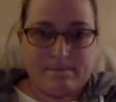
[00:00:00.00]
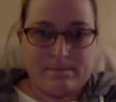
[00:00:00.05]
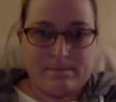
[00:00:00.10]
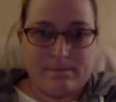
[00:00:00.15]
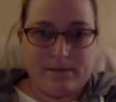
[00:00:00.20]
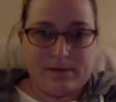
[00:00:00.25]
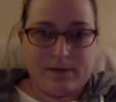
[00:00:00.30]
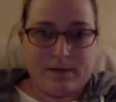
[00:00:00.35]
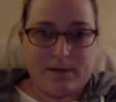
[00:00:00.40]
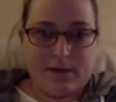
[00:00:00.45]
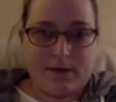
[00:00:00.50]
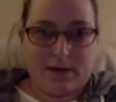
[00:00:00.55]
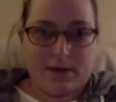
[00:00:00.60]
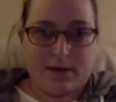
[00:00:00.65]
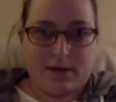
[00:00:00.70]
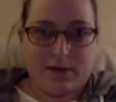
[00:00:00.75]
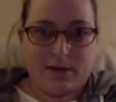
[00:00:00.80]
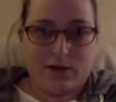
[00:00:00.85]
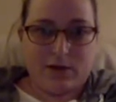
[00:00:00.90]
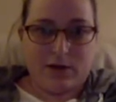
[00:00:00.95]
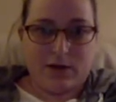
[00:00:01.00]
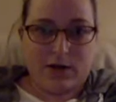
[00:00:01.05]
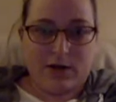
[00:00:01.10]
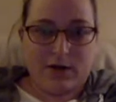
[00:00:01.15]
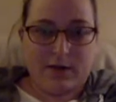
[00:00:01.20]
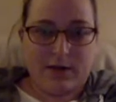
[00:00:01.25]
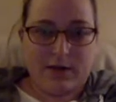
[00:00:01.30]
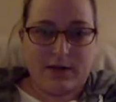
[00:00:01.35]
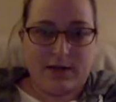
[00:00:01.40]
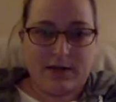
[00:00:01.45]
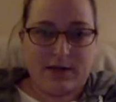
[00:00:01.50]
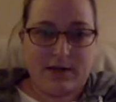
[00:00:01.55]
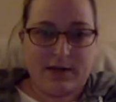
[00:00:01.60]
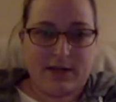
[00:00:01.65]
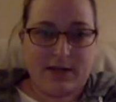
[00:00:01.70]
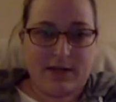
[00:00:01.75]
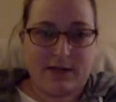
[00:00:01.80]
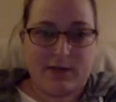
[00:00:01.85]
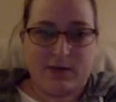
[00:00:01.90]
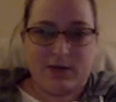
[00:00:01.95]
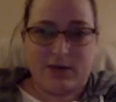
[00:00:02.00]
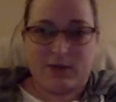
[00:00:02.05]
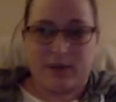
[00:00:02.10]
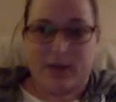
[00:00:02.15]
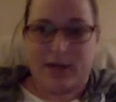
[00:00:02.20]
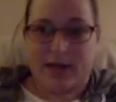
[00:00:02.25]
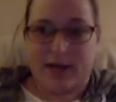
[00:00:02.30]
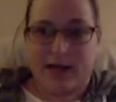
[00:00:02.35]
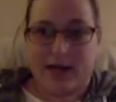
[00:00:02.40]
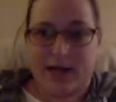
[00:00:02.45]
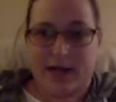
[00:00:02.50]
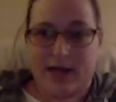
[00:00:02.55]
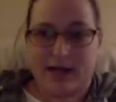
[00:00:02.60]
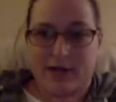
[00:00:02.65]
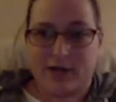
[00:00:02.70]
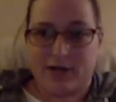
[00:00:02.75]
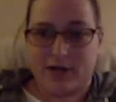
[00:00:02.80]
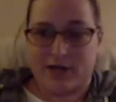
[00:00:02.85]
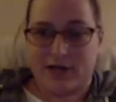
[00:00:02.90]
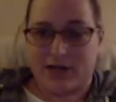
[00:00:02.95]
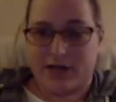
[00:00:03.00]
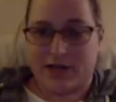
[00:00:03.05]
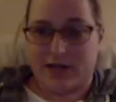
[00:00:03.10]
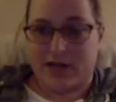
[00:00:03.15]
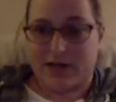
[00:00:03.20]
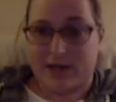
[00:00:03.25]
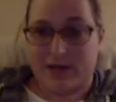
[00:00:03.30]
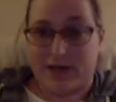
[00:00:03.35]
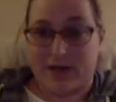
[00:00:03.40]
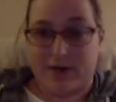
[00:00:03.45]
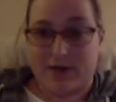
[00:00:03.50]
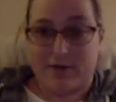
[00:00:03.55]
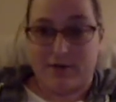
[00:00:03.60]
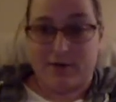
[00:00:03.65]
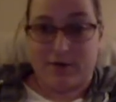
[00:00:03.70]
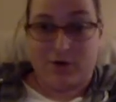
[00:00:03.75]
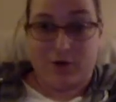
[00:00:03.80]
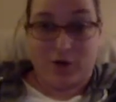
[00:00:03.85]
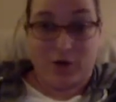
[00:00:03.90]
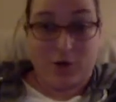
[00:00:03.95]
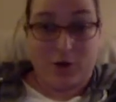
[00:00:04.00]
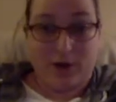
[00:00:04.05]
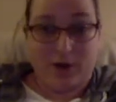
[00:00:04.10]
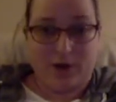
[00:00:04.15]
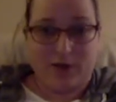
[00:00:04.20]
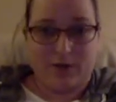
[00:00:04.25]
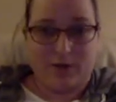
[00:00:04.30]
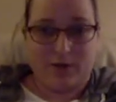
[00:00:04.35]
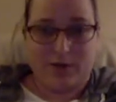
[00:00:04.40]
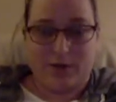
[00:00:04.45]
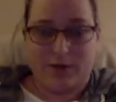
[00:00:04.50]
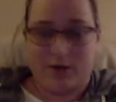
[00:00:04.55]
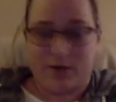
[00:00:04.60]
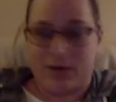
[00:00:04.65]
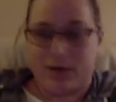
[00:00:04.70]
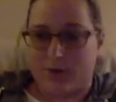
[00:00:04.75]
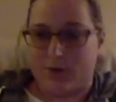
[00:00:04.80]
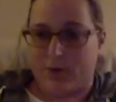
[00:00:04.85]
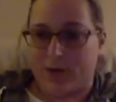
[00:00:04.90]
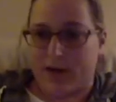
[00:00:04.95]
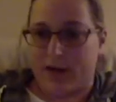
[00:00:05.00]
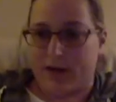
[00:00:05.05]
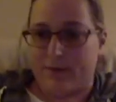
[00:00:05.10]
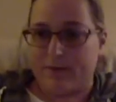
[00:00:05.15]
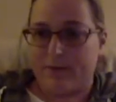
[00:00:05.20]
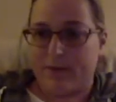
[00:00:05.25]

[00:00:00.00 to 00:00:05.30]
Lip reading: I think I did. I see the camera, so I can't actually see anything now. I have no idea where that window went.